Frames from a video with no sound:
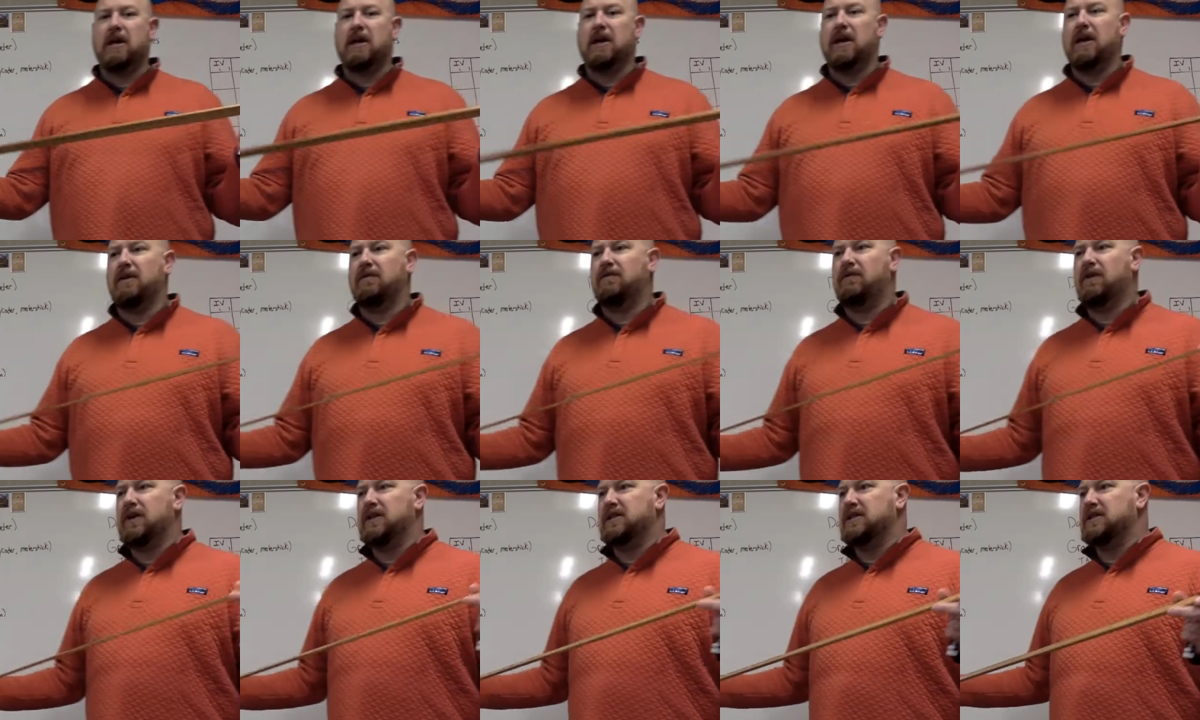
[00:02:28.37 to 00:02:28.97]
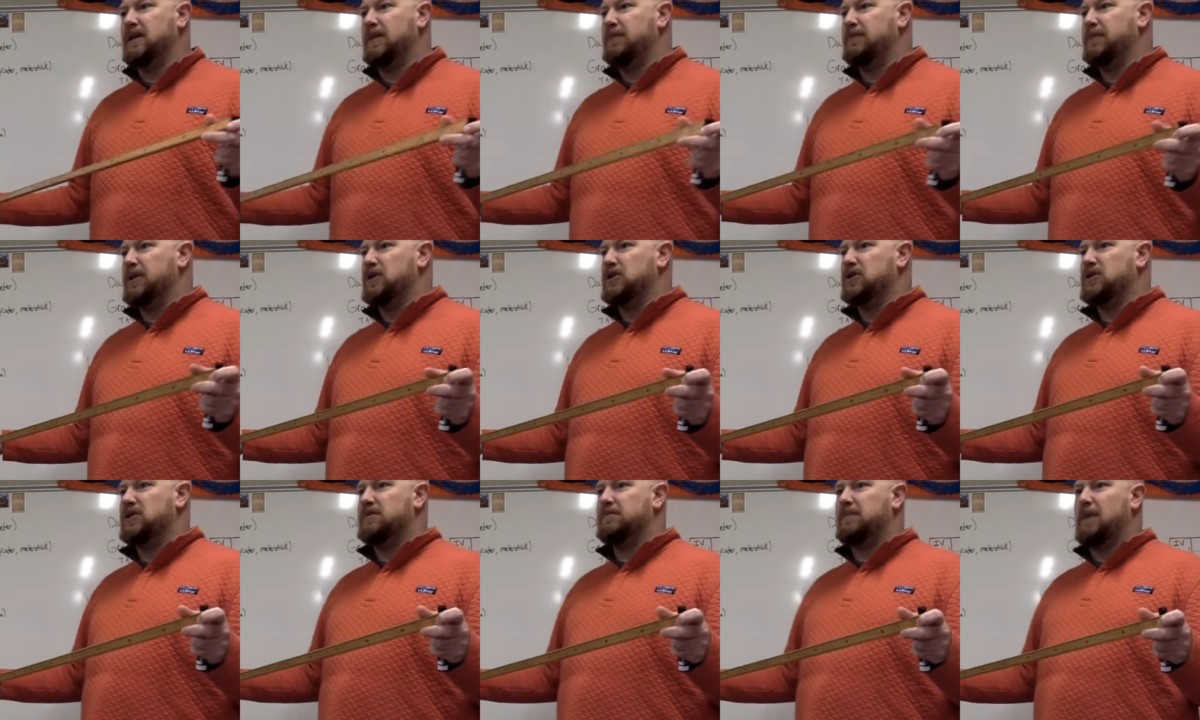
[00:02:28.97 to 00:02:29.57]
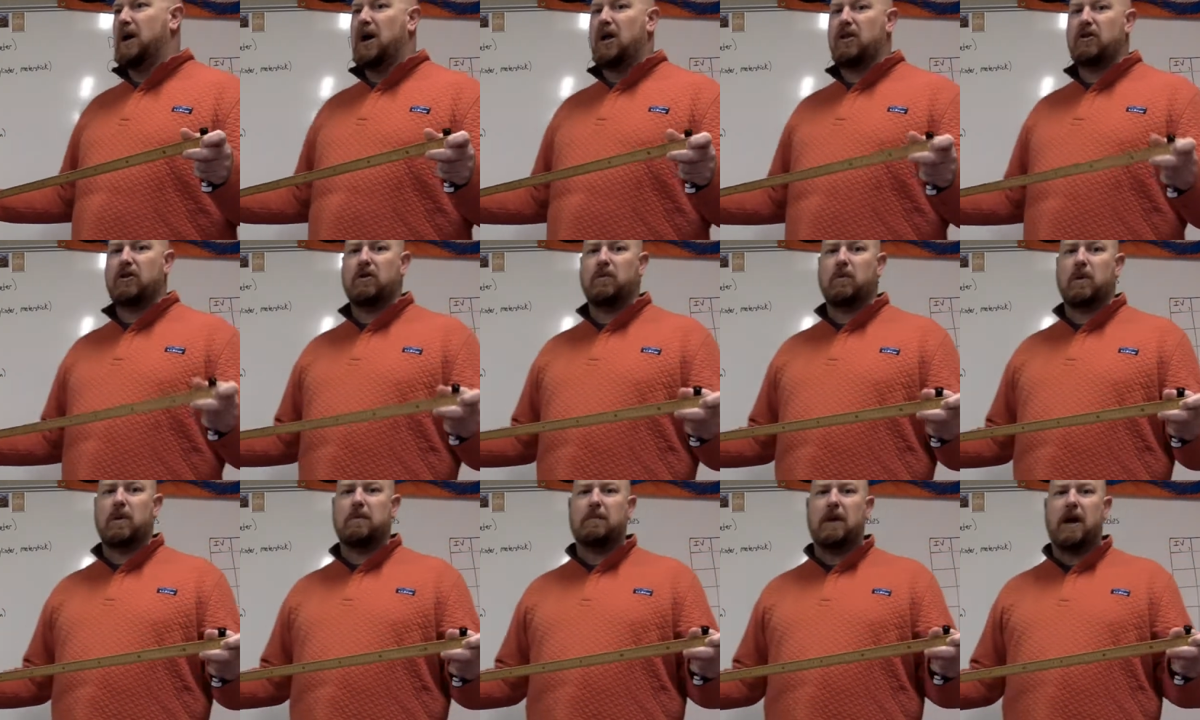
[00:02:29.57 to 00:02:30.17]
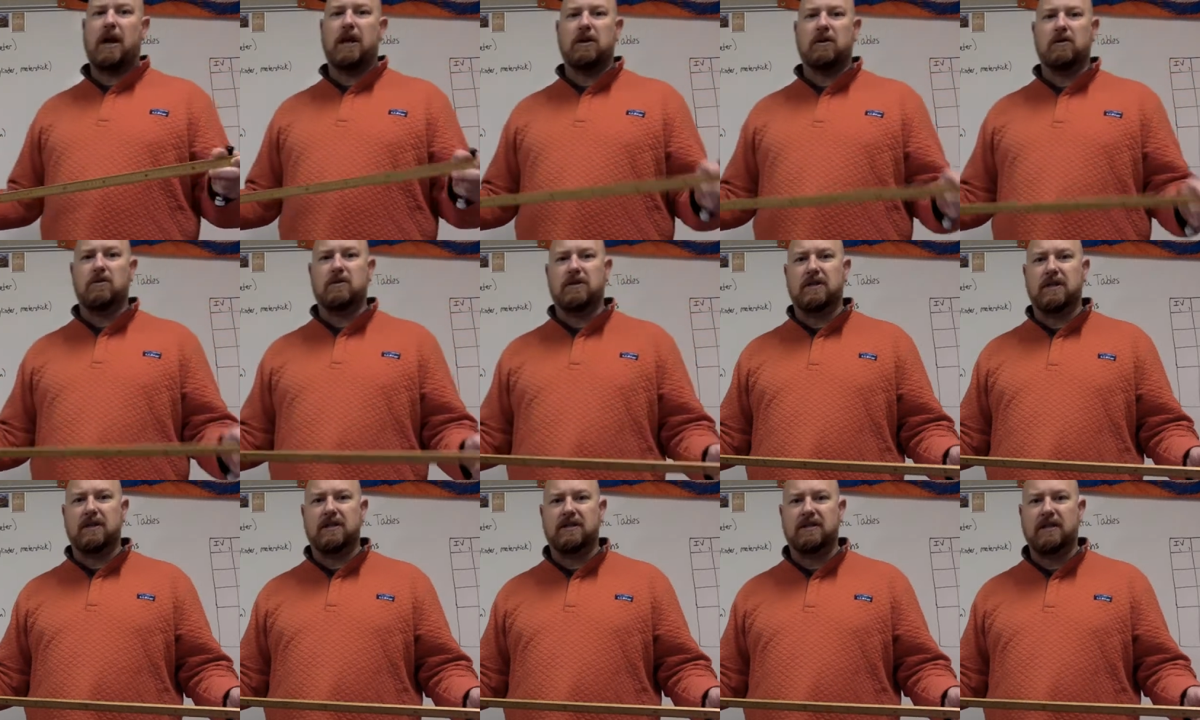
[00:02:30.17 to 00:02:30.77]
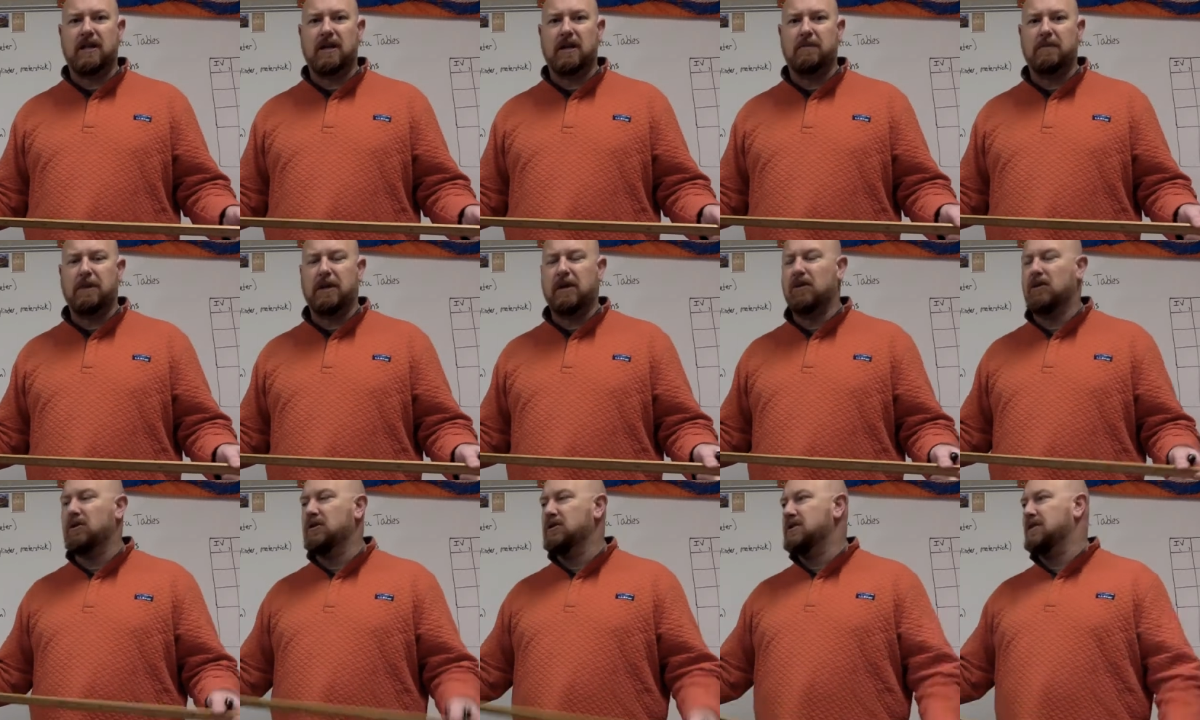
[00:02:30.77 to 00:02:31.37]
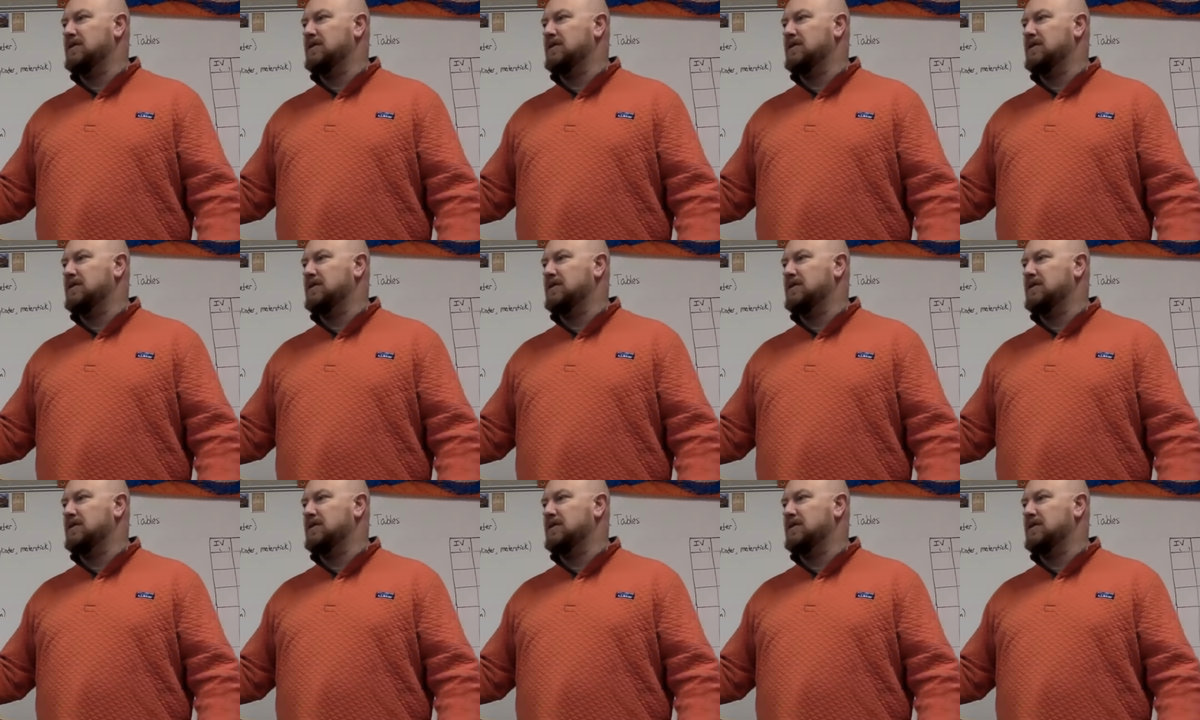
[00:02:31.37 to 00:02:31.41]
if it's something smaller, we might use the centimeters.